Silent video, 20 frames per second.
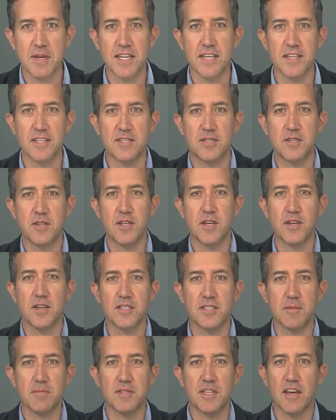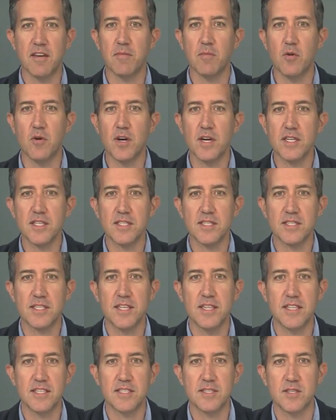Media Studios, I'm Dave Morris,
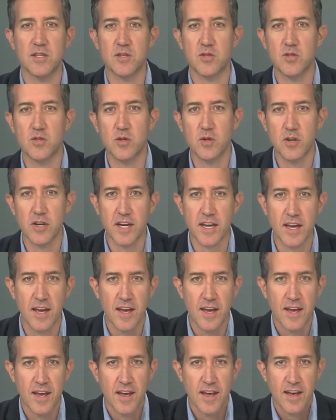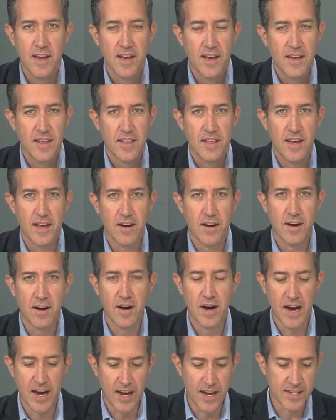and this is a story that
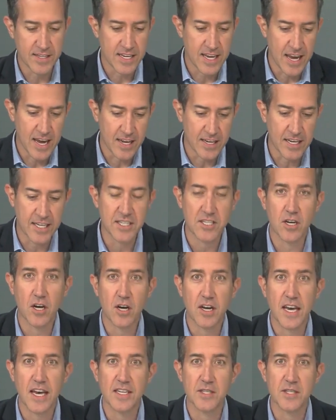our Deanne Zhang